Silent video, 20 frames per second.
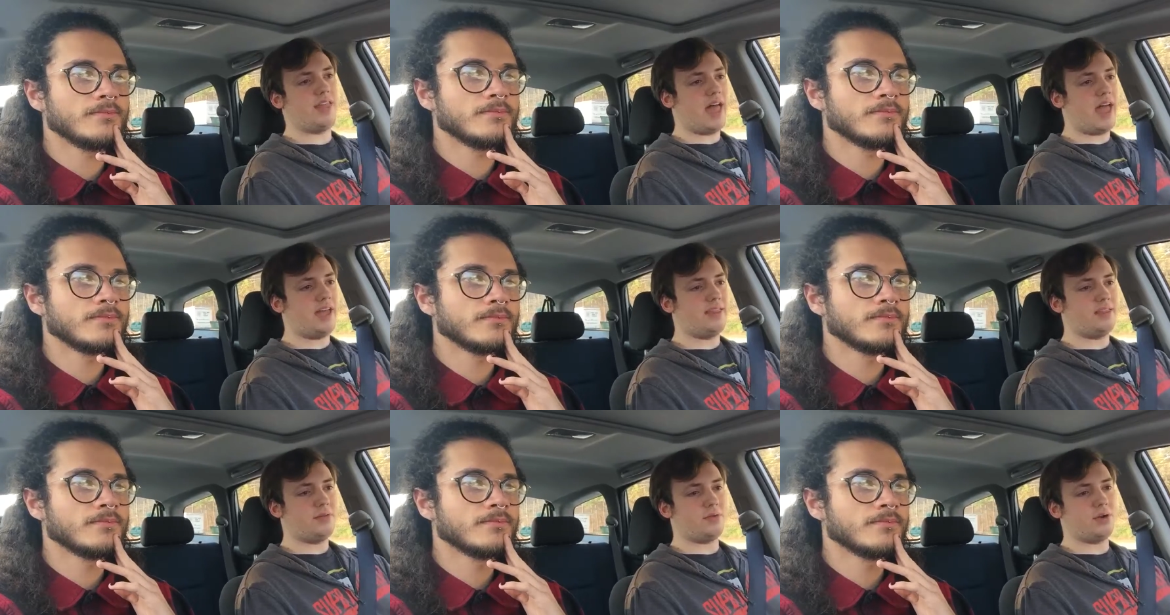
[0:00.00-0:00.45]

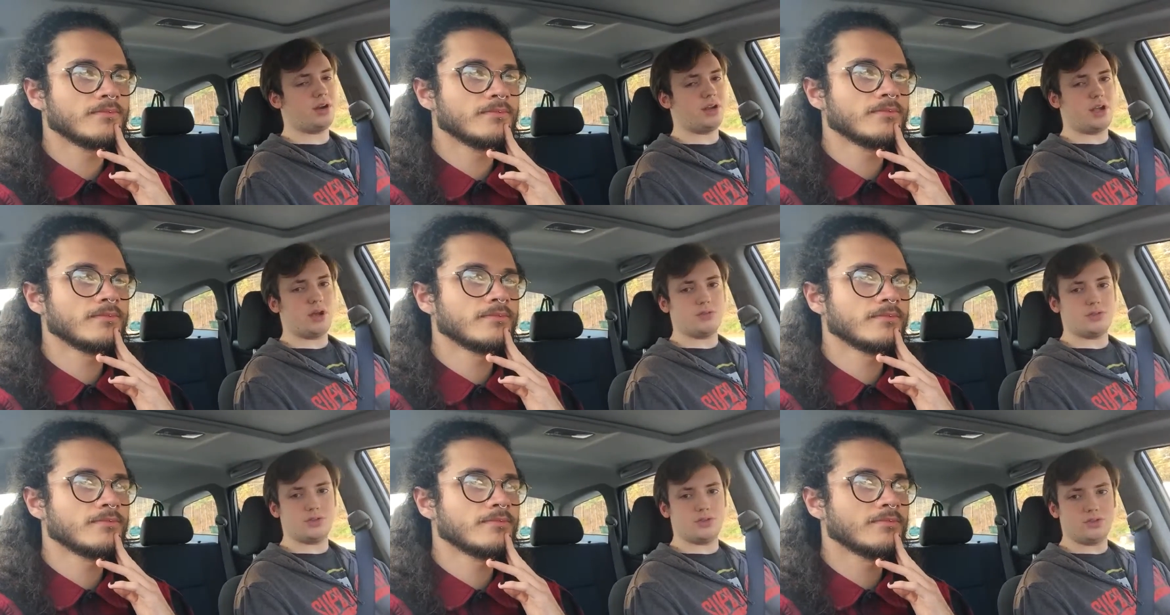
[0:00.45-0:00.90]
Speaker 1: that, and then we're gonna
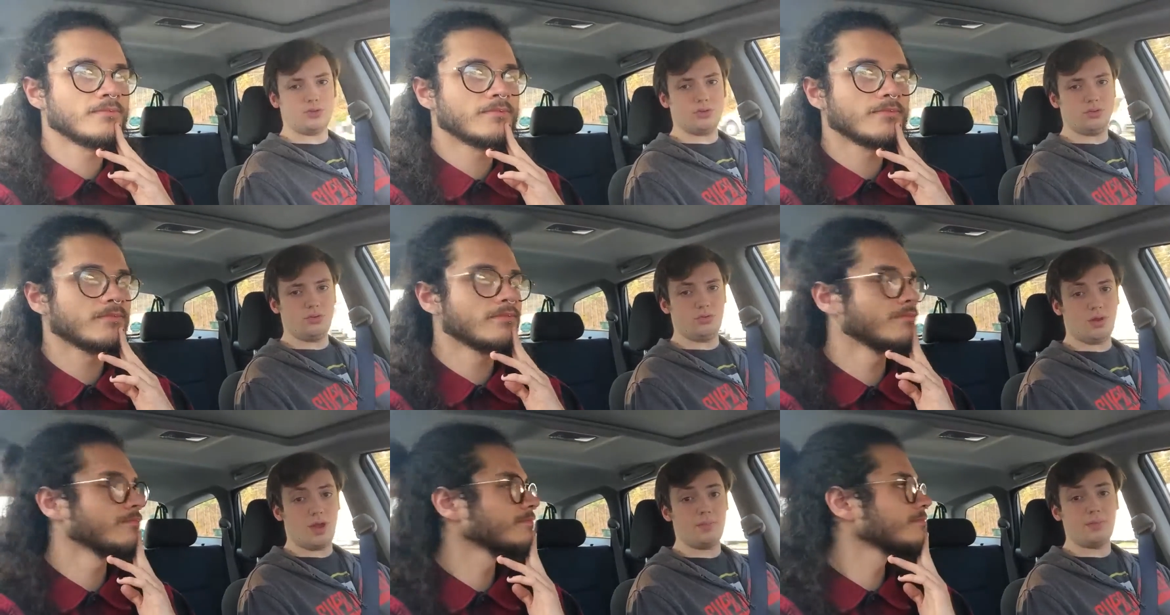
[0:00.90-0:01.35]
go
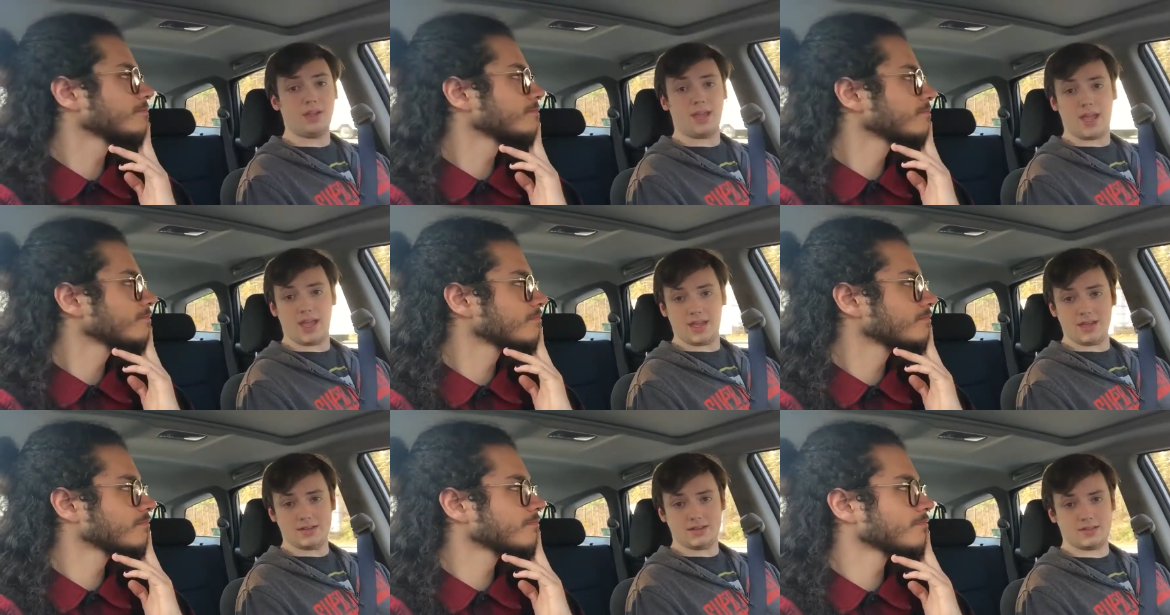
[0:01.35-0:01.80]
to Ed
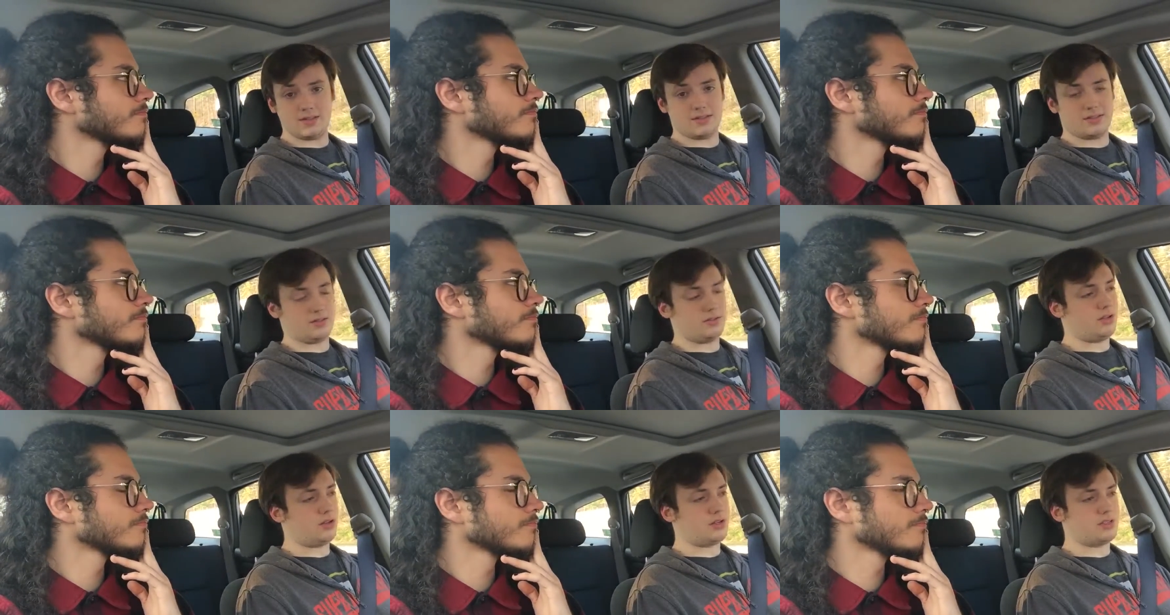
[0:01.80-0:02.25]

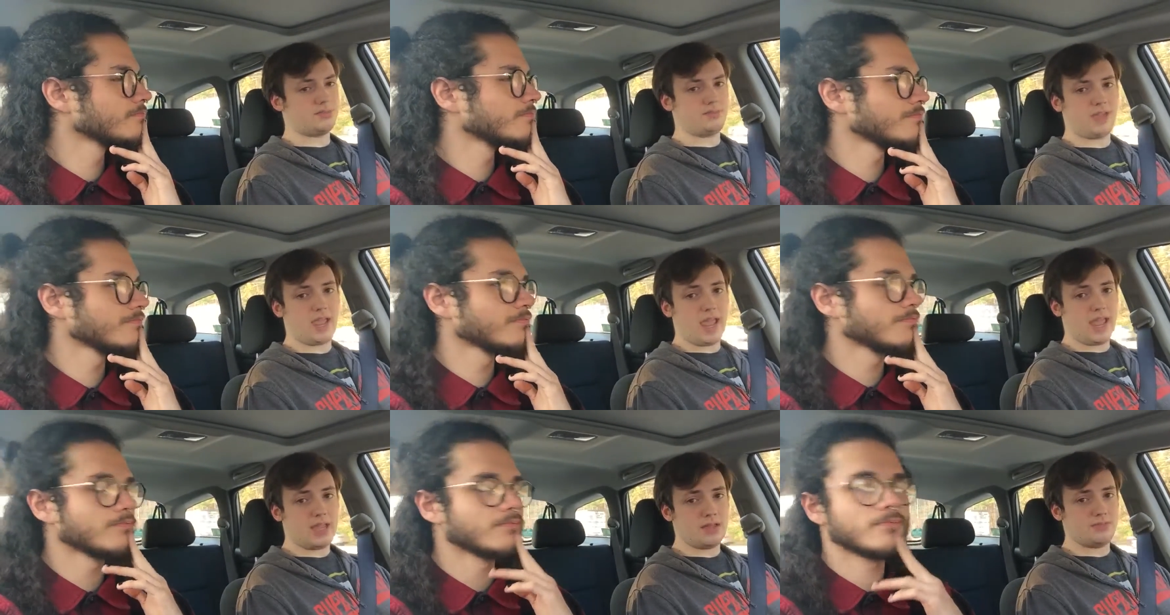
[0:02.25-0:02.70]
McKay's, look at some
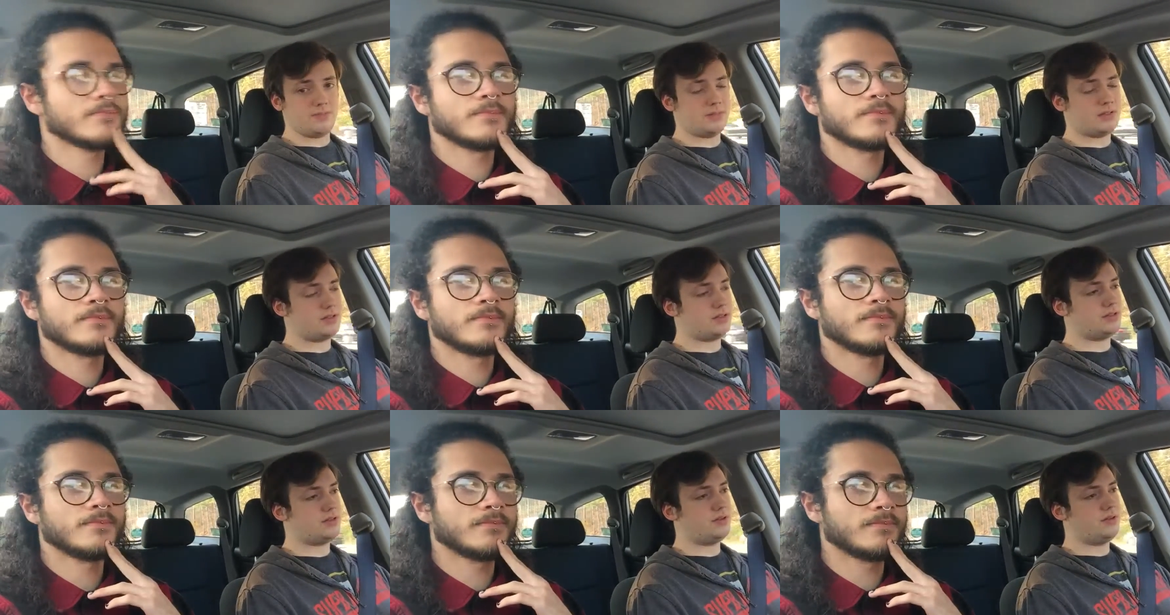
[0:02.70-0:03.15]

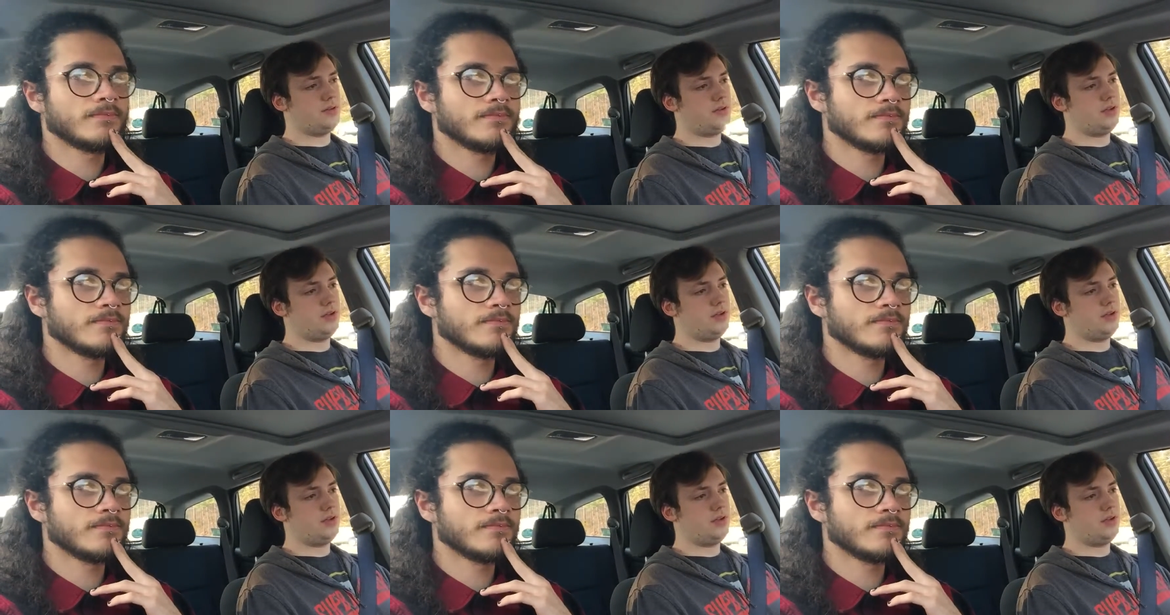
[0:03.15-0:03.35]
games,